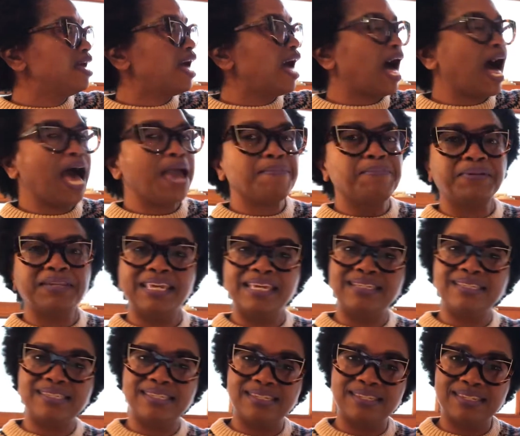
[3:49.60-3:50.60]
I place
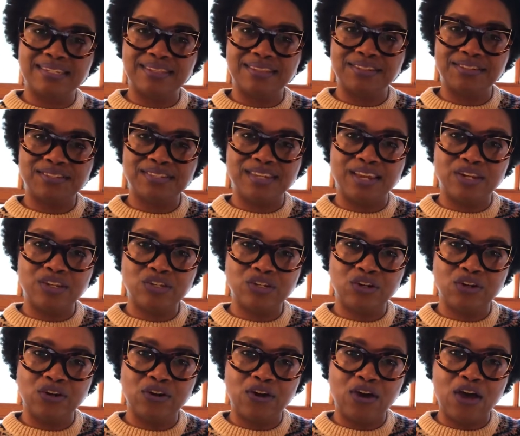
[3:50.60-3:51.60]
this in the
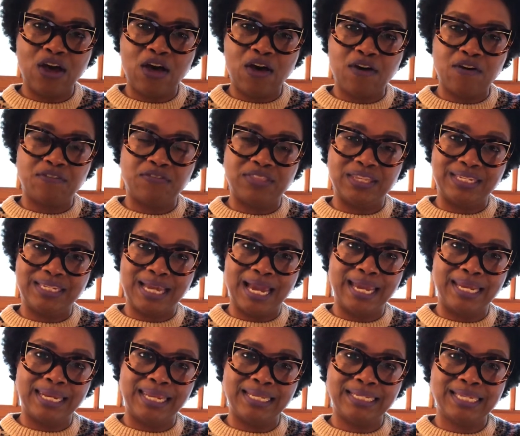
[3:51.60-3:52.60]
center of the
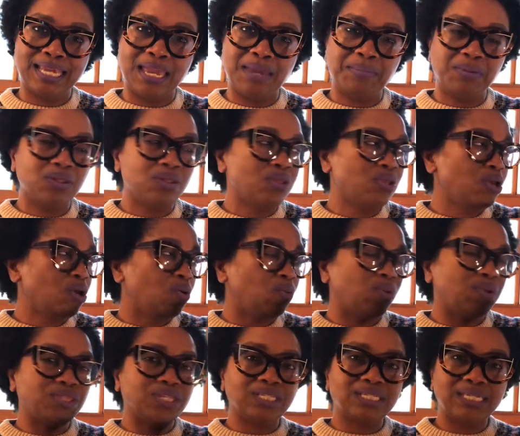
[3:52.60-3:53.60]
dining table
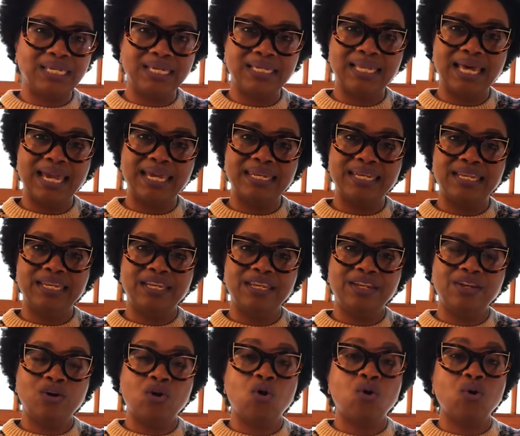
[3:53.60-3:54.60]
with a tea light in it,
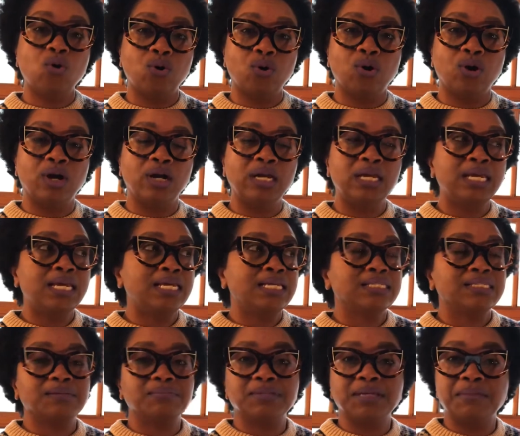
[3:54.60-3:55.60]
or
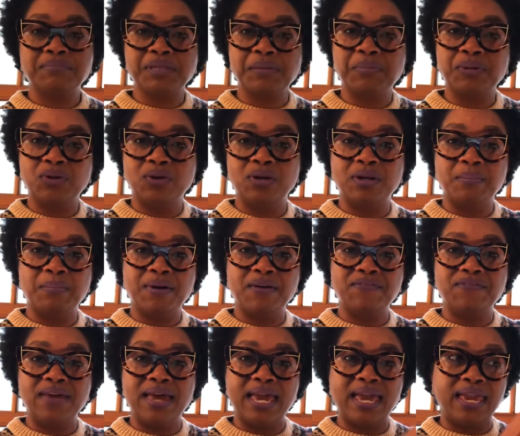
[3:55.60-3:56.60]
sometimes I put it on the
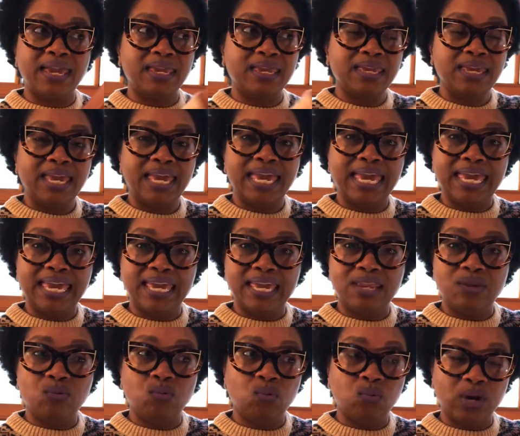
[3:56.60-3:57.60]
buffet
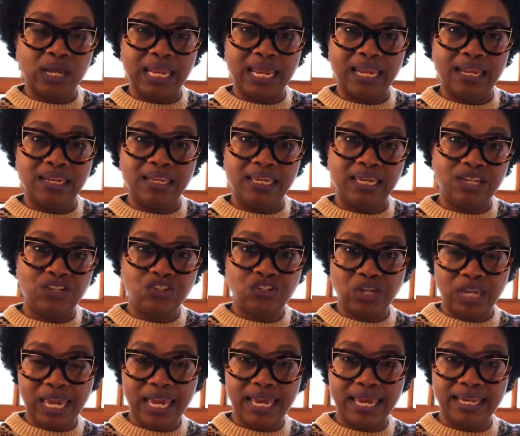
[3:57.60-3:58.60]
and one at each
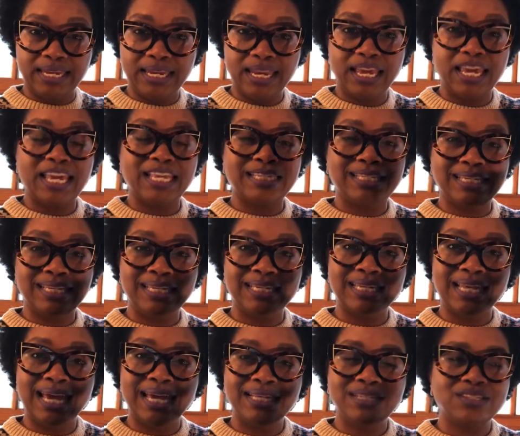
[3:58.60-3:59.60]
end and tea
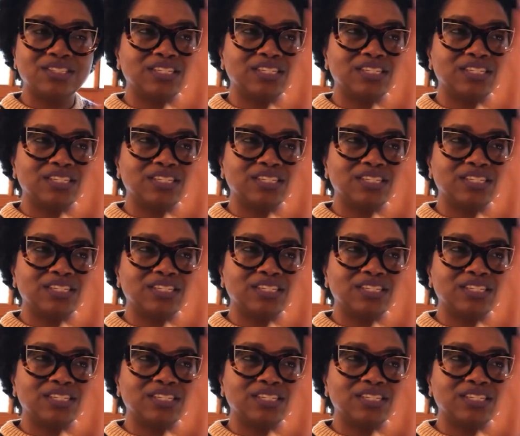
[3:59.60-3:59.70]
lights